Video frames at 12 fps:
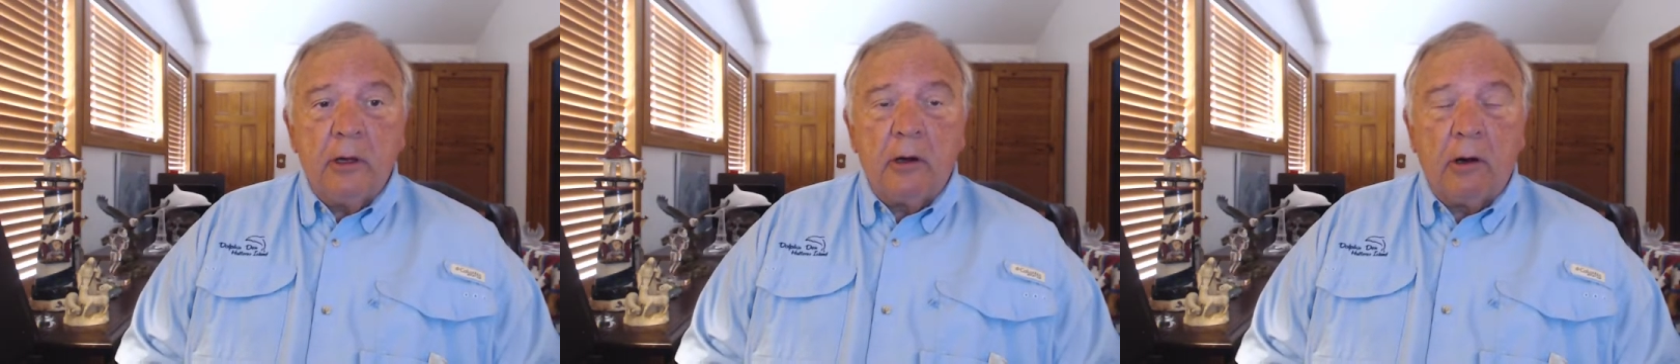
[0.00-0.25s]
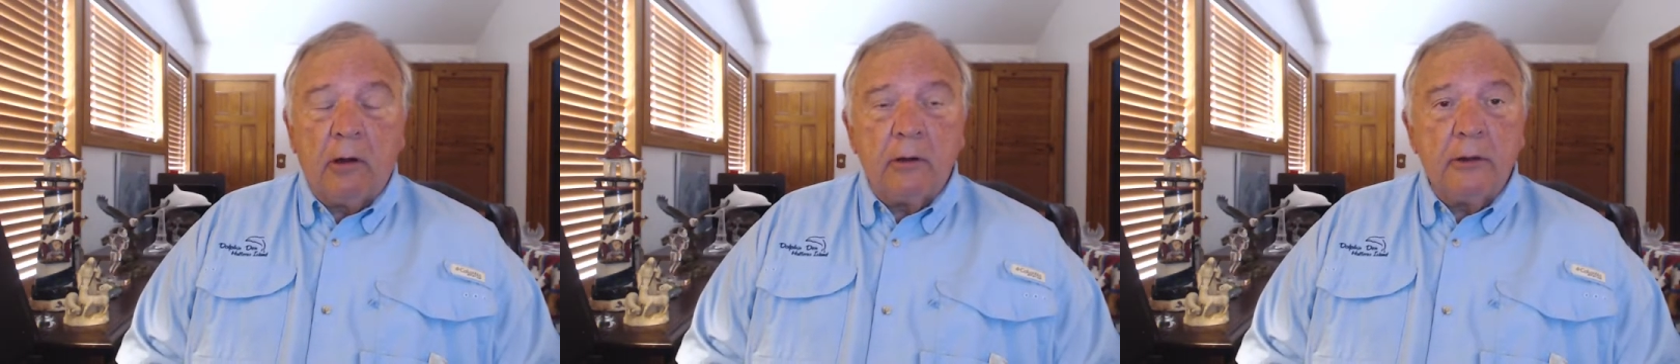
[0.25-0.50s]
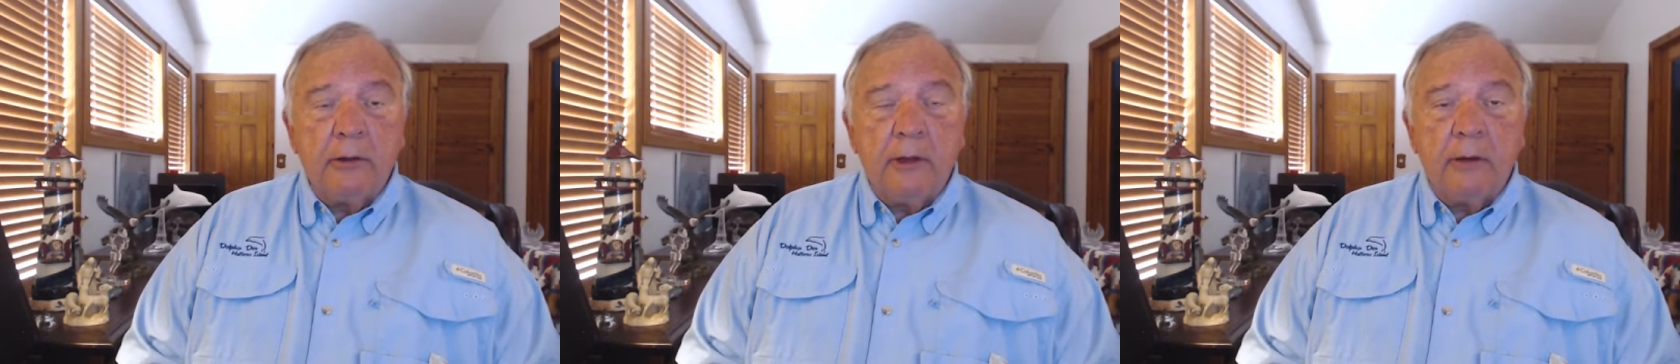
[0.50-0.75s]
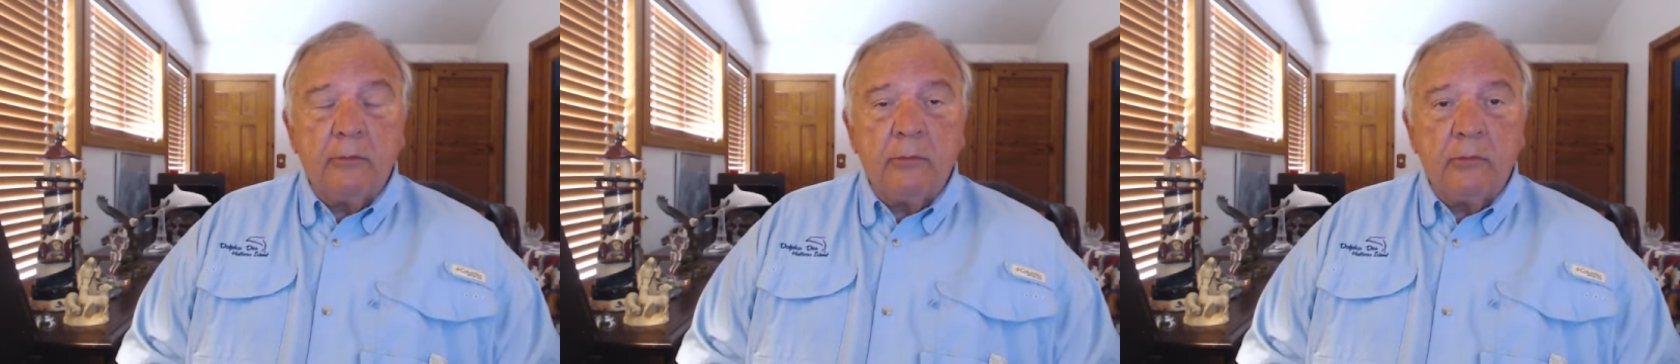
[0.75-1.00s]
all of
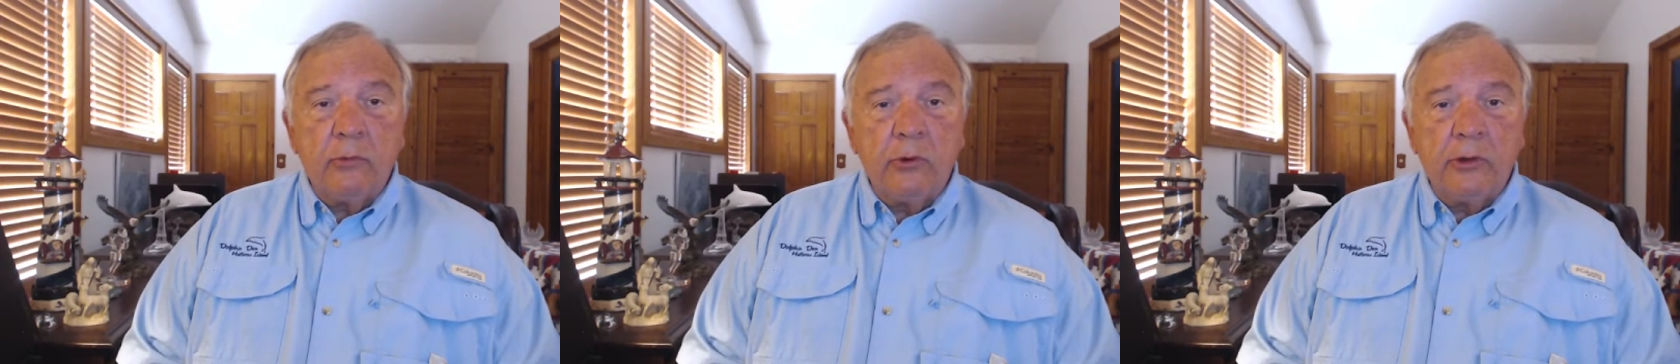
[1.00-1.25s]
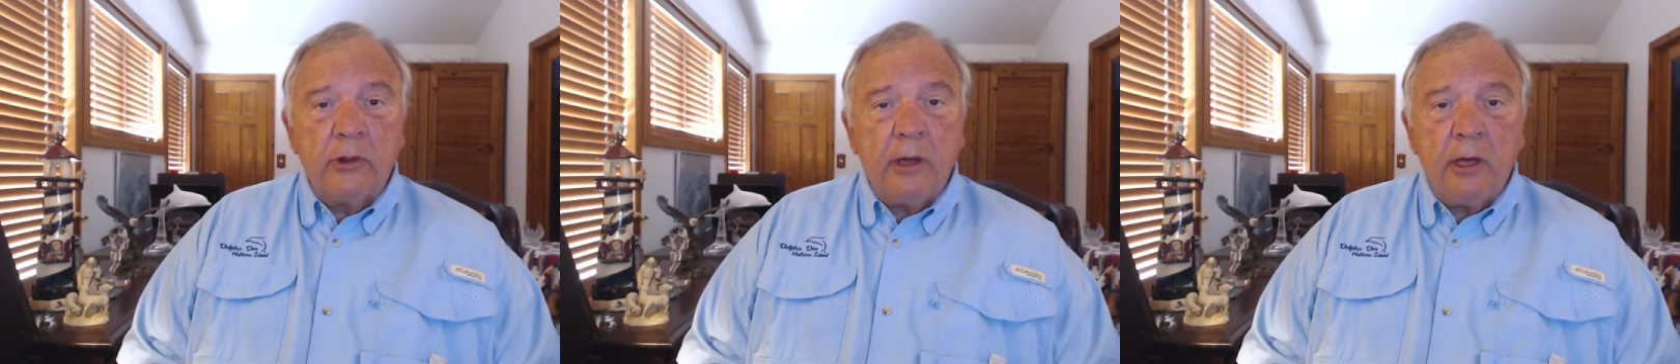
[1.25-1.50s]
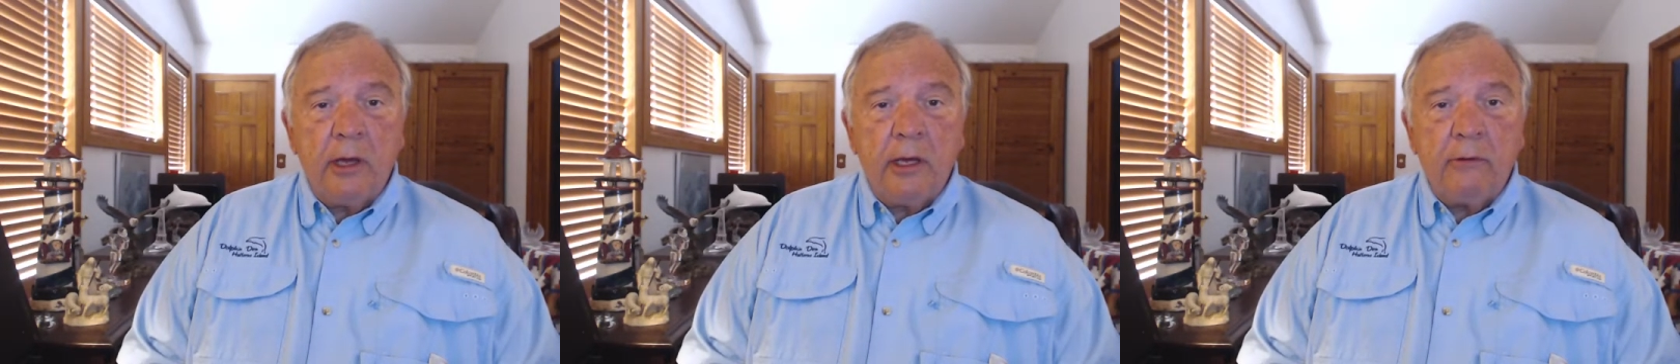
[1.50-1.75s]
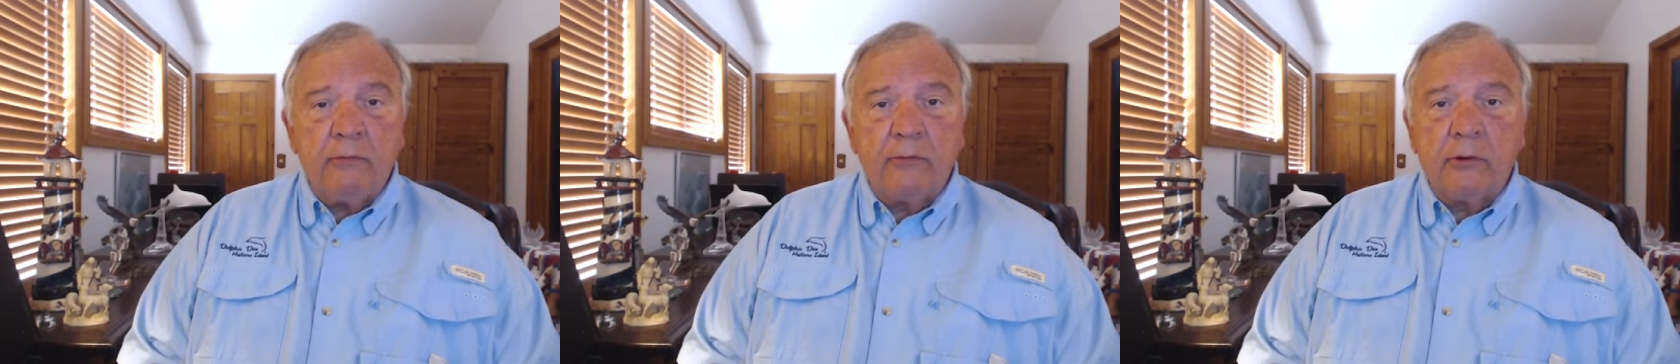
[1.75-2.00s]
them with a
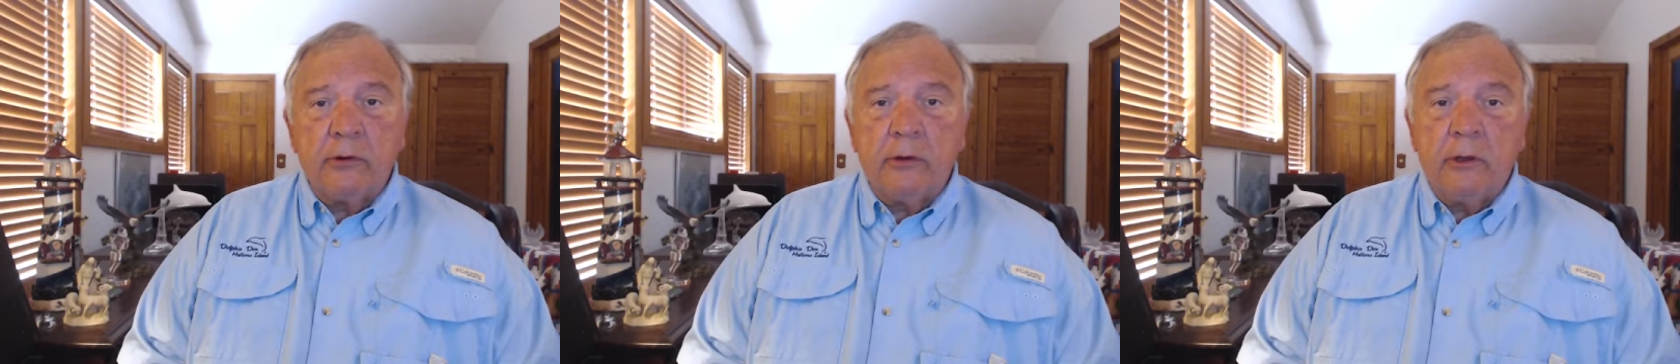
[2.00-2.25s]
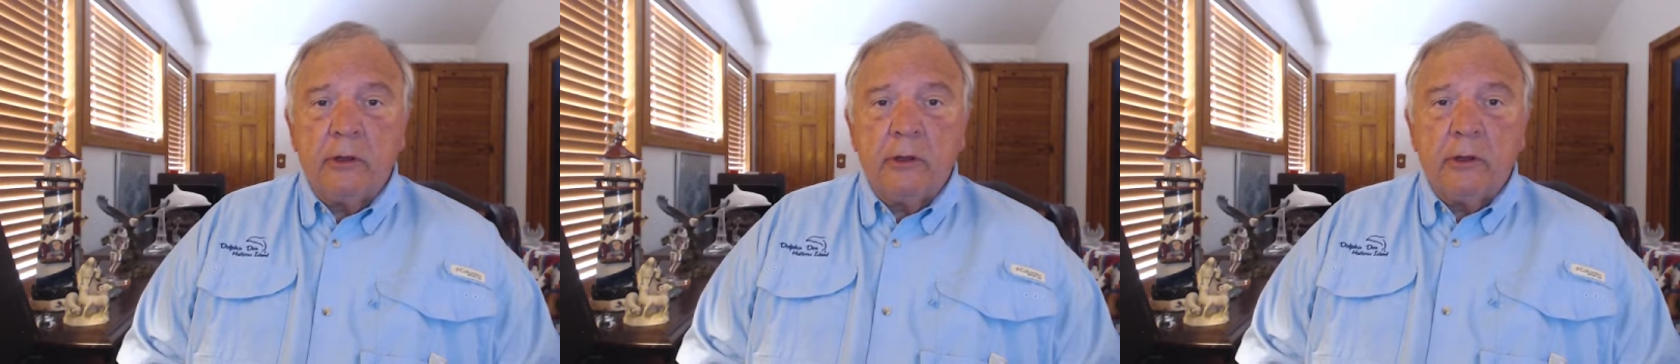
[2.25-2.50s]
hate for